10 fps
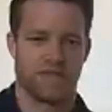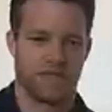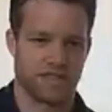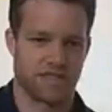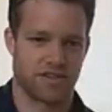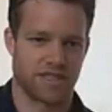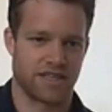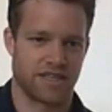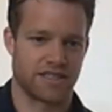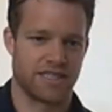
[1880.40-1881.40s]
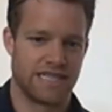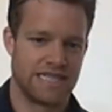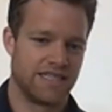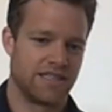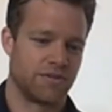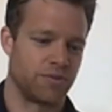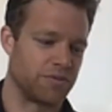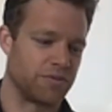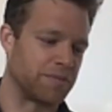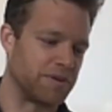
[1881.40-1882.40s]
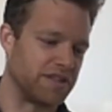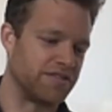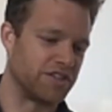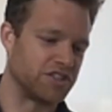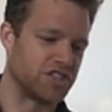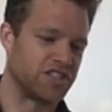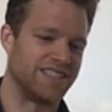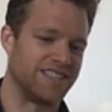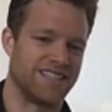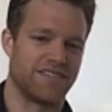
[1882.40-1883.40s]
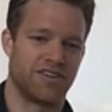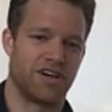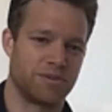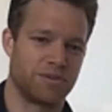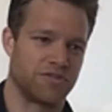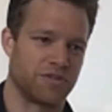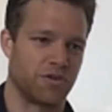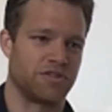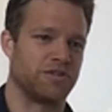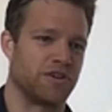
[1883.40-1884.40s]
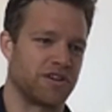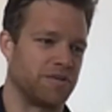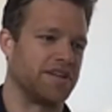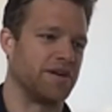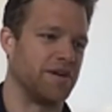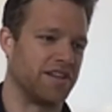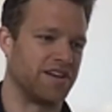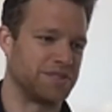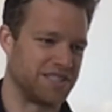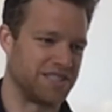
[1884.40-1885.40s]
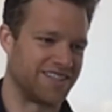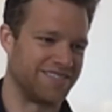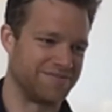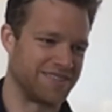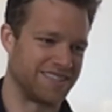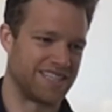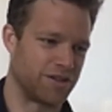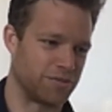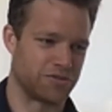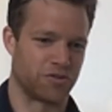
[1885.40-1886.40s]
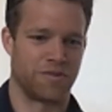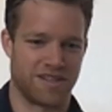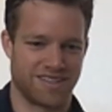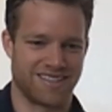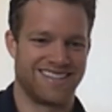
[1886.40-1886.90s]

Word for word: detail there later. We are big believers in DevOps. Of course, we're talking about MLOps here, DevOps for M L,